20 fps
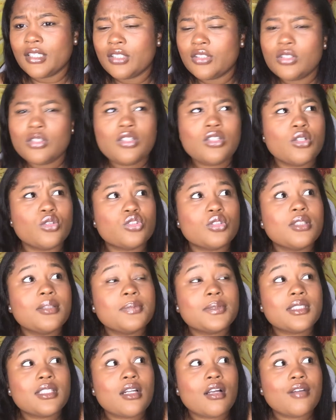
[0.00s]
No,
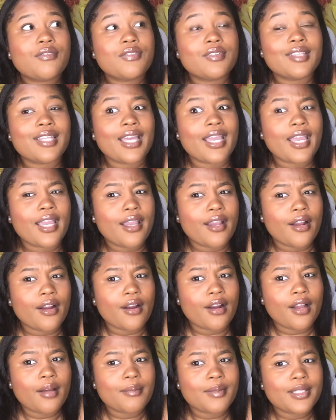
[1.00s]
20% off of the
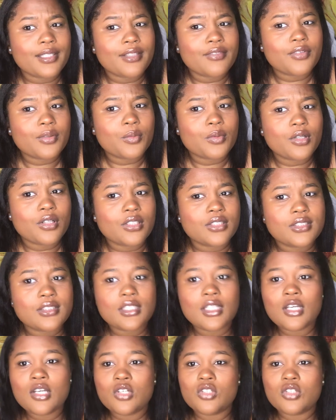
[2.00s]
hair, I believe it was.